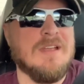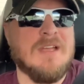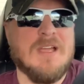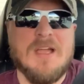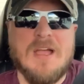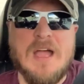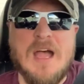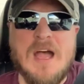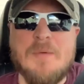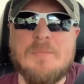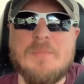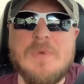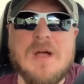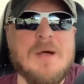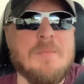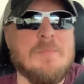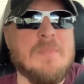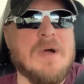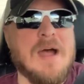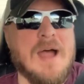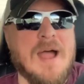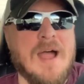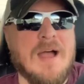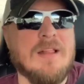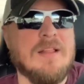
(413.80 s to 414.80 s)
I'm
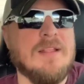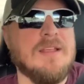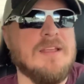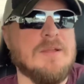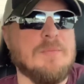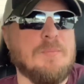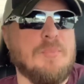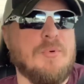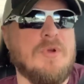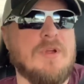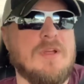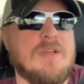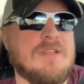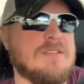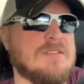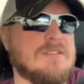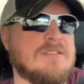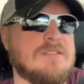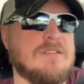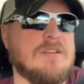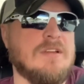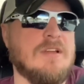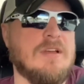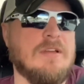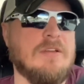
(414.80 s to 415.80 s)
highly
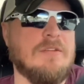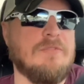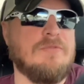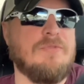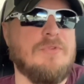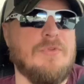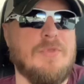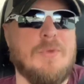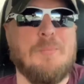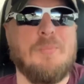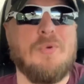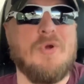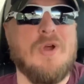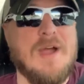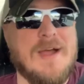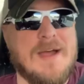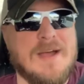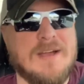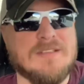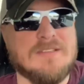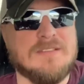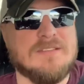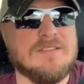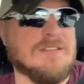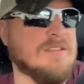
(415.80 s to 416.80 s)
impressed for the
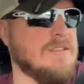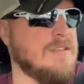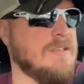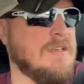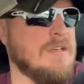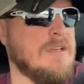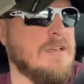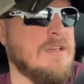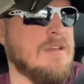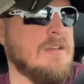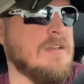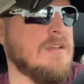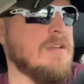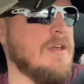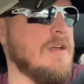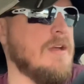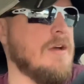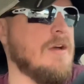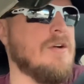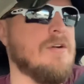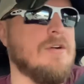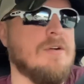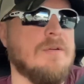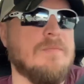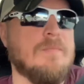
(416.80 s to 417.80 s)
price.
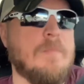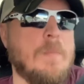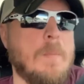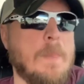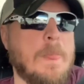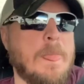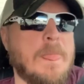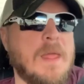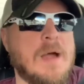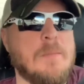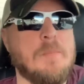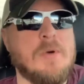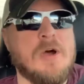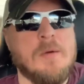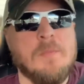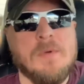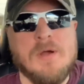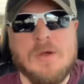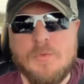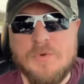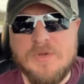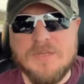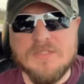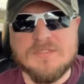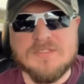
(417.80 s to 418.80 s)
Now, I bought
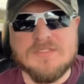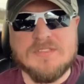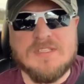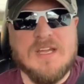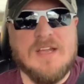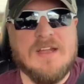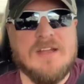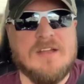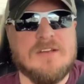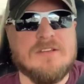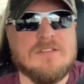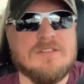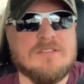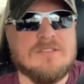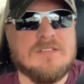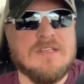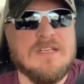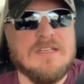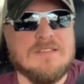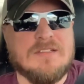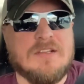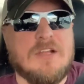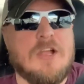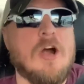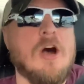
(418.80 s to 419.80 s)
my wheels and tires
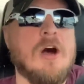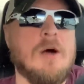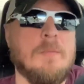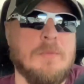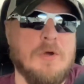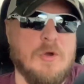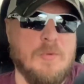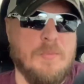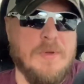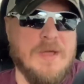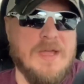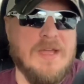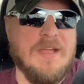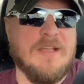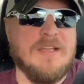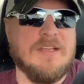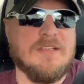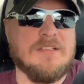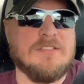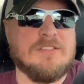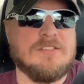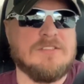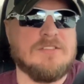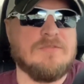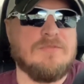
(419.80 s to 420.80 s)
as a combo
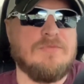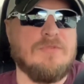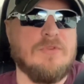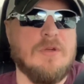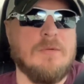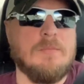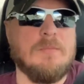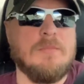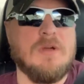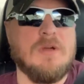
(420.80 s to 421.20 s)
package from